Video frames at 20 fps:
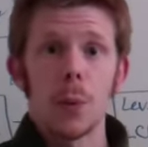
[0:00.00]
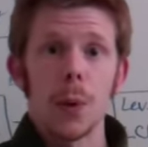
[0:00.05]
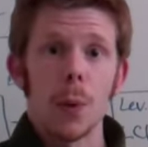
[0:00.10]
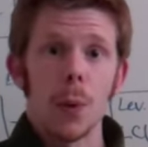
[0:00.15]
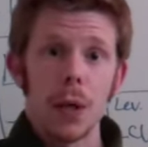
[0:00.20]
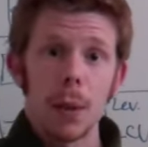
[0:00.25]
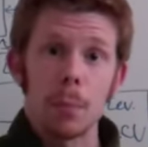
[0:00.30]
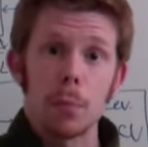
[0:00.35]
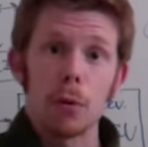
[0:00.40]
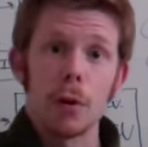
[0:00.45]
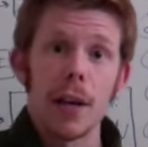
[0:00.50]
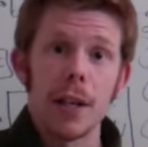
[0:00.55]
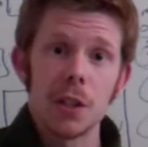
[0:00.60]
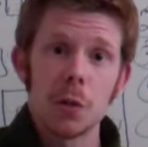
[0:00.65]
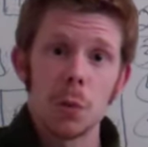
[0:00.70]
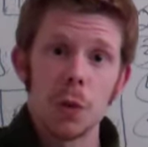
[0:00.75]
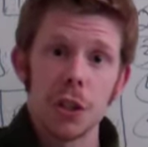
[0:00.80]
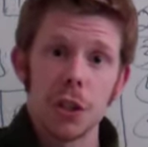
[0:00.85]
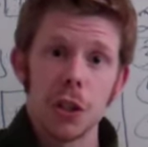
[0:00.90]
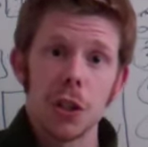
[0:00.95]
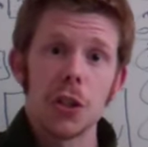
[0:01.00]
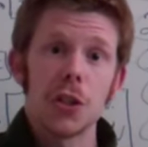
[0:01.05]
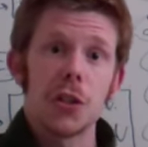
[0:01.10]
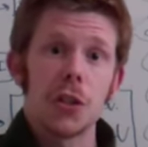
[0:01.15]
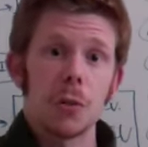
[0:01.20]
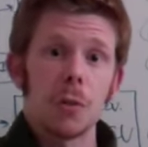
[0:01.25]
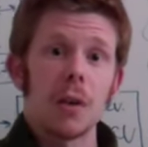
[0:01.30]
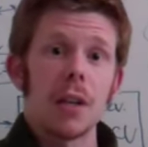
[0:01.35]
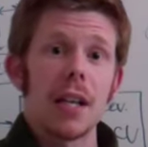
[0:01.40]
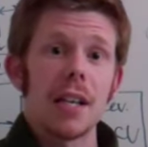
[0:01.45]
We want to praise what's good so
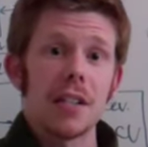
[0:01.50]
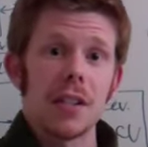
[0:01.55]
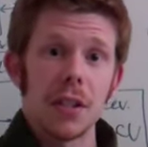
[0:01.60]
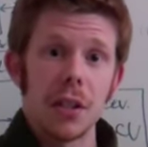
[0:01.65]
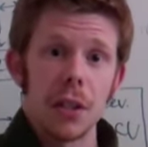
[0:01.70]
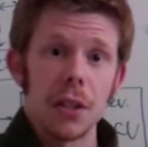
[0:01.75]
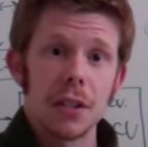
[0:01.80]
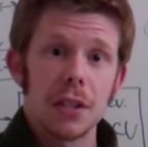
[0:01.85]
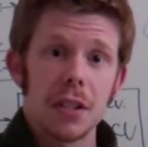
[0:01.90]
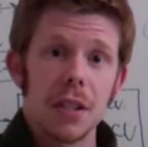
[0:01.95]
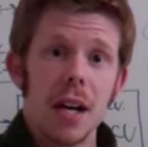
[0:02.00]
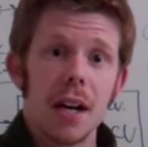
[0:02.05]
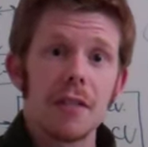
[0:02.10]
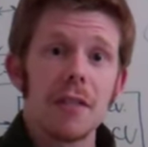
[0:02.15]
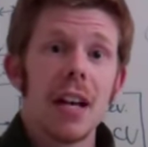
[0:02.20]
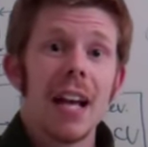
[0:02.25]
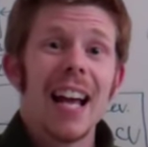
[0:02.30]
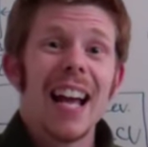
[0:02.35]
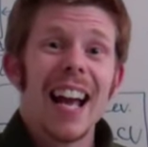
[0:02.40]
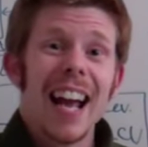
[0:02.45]
you realize the good stuff.